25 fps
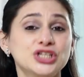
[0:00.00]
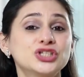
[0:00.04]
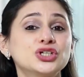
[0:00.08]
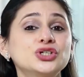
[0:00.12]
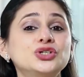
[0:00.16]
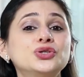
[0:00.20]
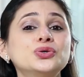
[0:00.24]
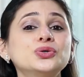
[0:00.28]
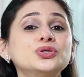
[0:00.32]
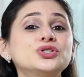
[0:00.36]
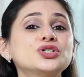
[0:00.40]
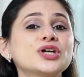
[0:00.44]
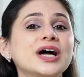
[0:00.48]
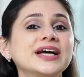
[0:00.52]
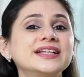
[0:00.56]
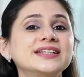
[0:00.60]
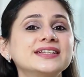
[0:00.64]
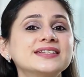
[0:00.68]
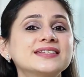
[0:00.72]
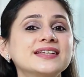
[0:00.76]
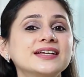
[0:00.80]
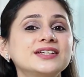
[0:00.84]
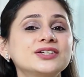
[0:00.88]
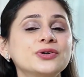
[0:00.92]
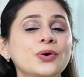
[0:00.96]
So do try
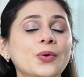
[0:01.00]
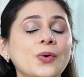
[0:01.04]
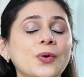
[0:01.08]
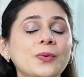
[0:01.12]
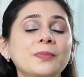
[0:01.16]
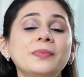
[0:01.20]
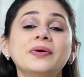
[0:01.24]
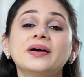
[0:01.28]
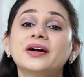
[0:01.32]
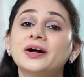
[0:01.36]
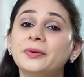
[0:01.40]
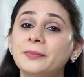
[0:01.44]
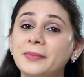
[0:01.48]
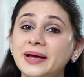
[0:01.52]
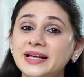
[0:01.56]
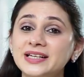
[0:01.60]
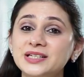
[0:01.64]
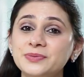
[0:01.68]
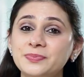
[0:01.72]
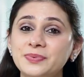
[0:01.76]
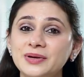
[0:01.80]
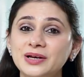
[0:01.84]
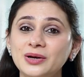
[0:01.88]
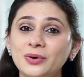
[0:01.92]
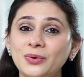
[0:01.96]
this at home,
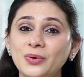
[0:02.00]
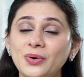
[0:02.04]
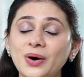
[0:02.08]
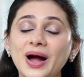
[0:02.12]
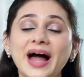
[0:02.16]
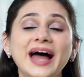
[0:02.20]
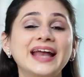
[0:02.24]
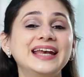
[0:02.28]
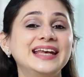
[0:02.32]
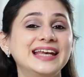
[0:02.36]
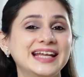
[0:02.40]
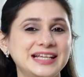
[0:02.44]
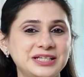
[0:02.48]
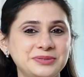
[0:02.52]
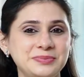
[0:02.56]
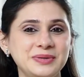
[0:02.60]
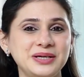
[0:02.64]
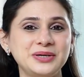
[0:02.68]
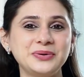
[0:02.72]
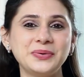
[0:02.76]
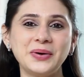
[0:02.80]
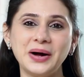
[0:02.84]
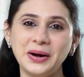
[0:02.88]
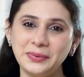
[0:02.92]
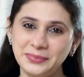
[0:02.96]
comment below and let
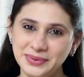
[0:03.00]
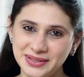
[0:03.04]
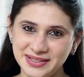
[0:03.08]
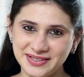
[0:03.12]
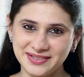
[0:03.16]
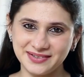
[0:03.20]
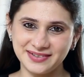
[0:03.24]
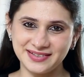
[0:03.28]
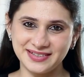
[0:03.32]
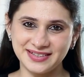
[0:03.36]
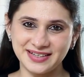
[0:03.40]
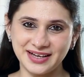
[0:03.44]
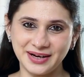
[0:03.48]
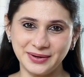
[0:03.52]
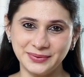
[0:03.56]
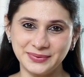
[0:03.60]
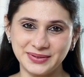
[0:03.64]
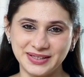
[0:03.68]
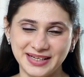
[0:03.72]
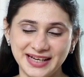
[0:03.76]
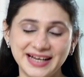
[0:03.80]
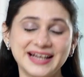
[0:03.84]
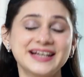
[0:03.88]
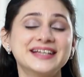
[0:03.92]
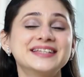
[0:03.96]
me know how it turned
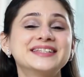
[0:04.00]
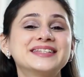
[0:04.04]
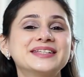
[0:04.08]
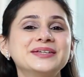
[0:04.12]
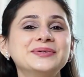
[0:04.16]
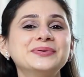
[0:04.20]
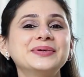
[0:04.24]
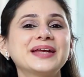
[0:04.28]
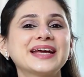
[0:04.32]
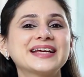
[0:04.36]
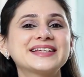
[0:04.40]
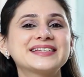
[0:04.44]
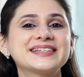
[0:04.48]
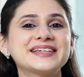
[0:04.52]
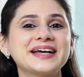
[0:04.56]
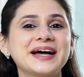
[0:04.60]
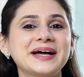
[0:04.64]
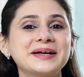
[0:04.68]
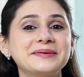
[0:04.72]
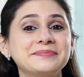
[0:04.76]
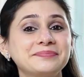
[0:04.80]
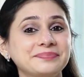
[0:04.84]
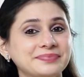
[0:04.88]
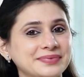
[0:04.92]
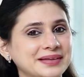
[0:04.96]
out. See you next
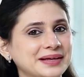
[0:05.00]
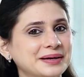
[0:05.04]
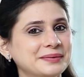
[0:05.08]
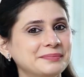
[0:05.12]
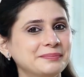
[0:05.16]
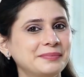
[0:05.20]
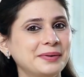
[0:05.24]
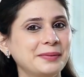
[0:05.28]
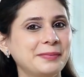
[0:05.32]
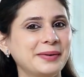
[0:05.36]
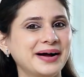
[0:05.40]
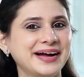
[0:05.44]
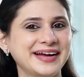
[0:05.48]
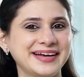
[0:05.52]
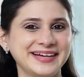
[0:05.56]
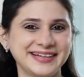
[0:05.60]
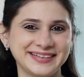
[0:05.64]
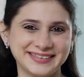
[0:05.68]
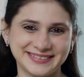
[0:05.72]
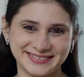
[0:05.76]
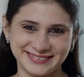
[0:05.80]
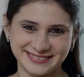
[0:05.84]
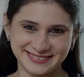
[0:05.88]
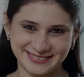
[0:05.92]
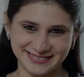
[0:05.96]
time.
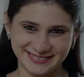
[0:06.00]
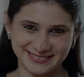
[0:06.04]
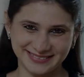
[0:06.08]
Bye-bye.